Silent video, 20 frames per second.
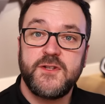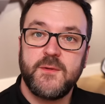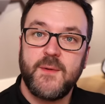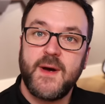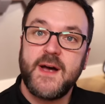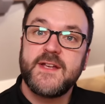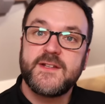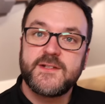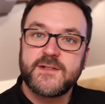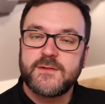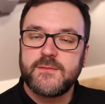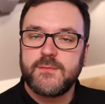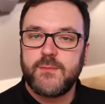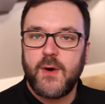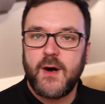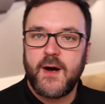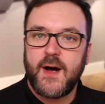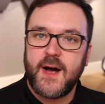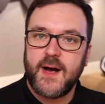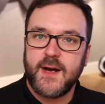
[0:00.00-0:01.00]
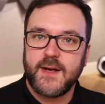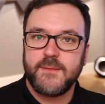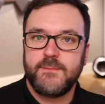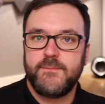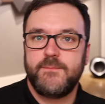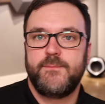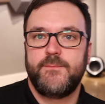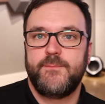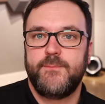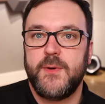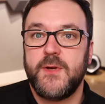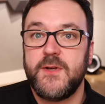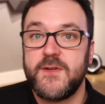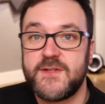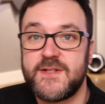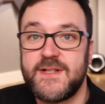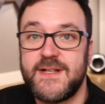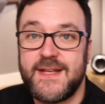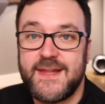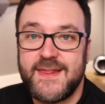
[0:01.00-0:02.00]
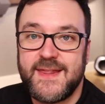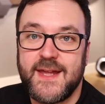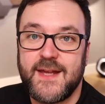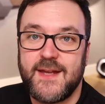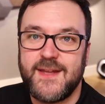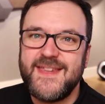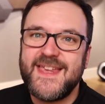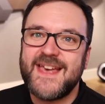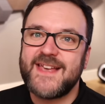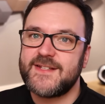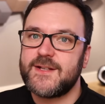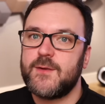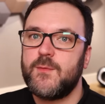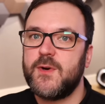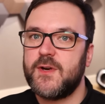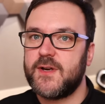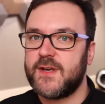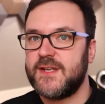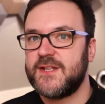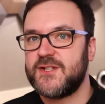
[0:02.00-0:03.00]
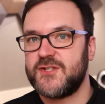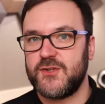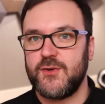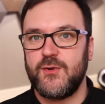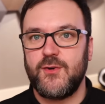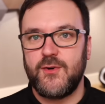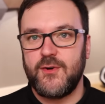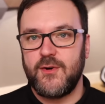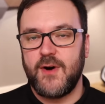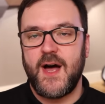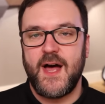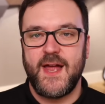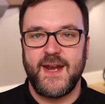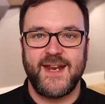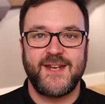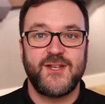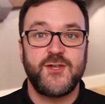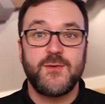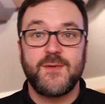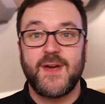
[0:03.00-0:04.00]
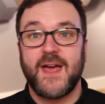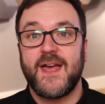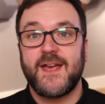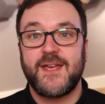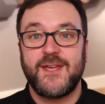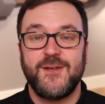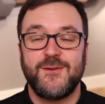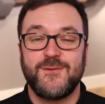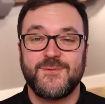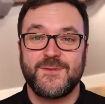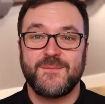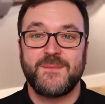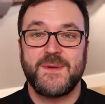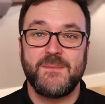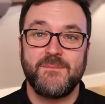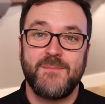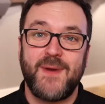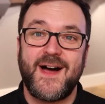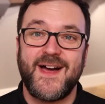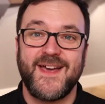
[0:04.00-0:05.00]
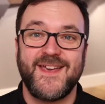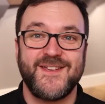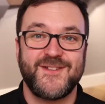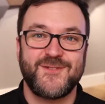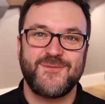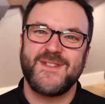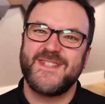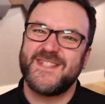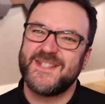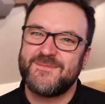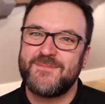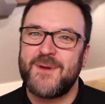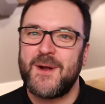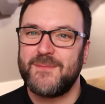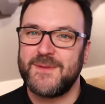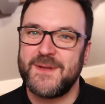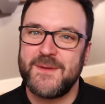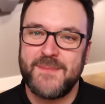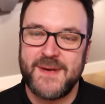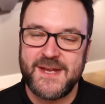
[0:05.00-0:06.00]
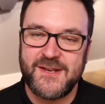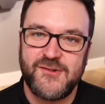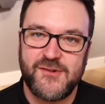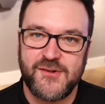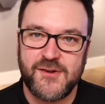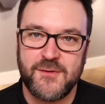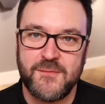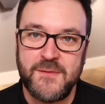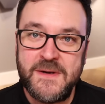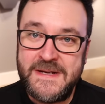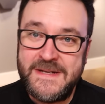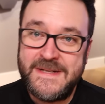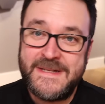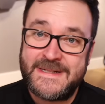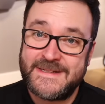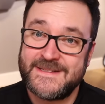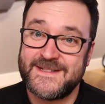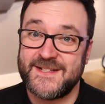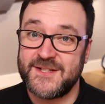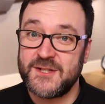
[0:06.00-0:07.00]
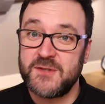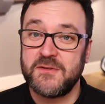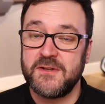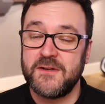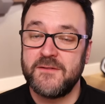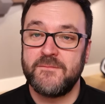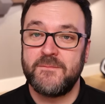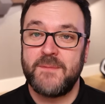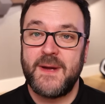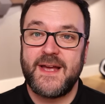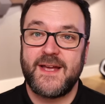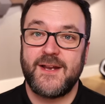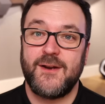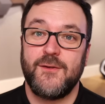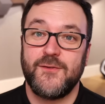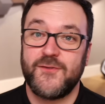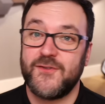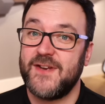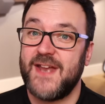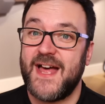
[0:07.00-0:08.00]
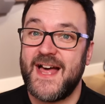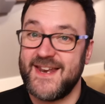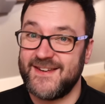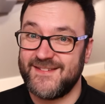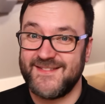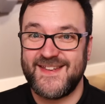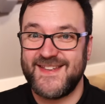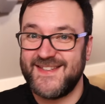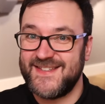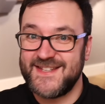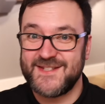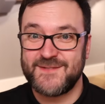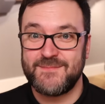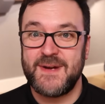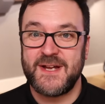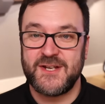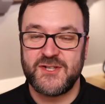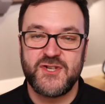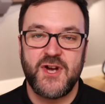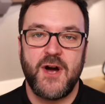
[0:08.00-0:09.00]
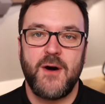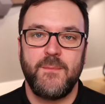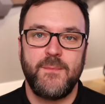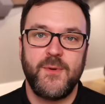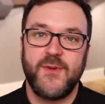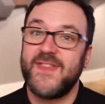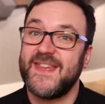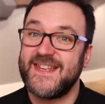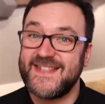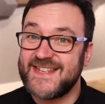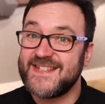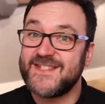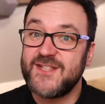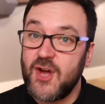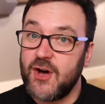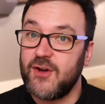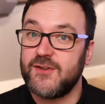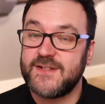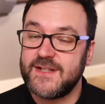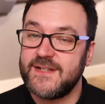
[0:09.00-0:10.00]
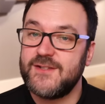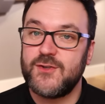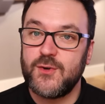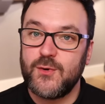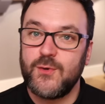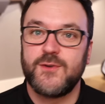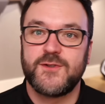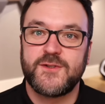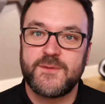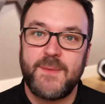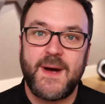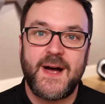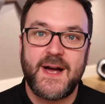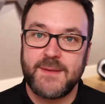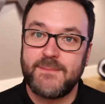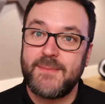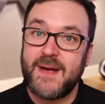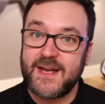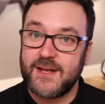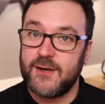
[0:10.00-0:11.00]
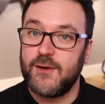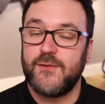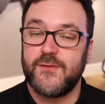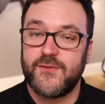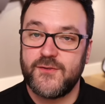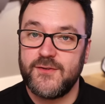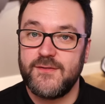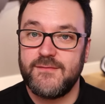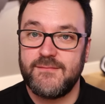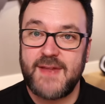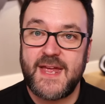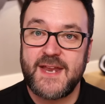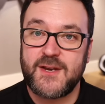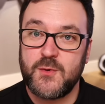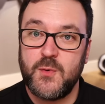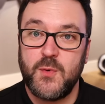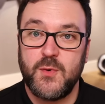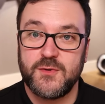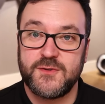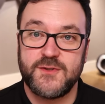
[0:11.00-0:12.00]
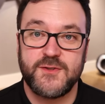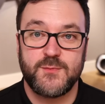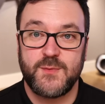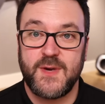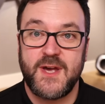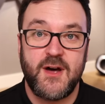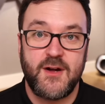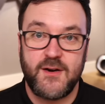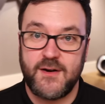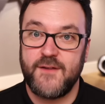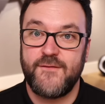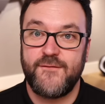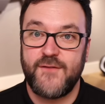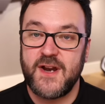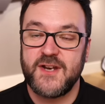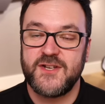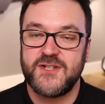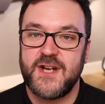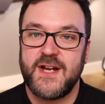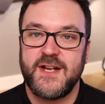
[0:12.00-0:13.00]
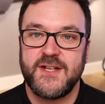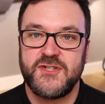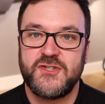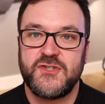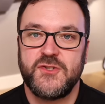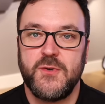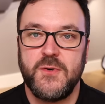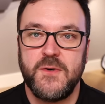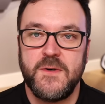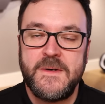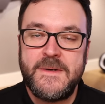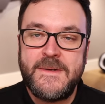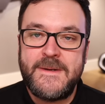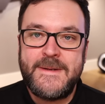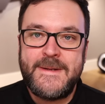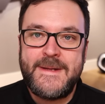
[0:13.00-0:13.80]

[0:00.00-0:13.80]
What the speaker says: do ask what I personally think, and yes, I work in a store and I do get accused of being biased, which is probably a bit true because I do love Bang & Olufsen and it is my job, but this is not endorsed by Bang & Olufsen headquarters. We are a franchise store,